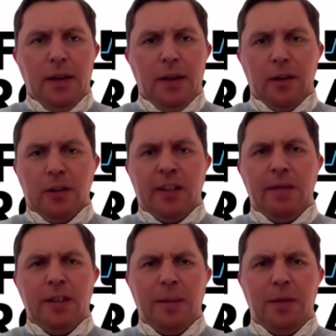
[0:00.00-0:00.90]
it
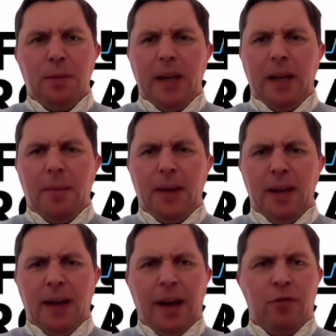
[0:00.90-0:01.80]
seems to me like it'd
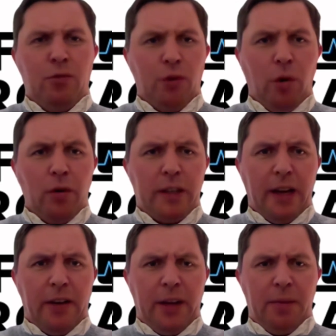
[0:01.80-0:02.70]
be a growth
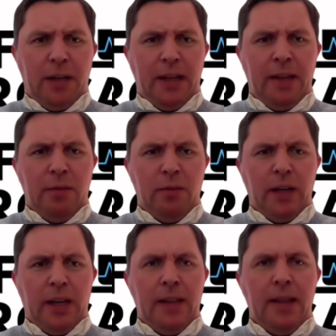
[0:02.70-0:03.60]
area
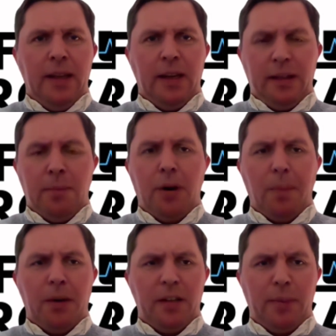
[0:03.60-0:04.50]
within the
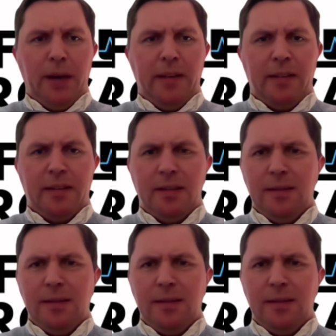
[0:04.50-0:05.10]
property space.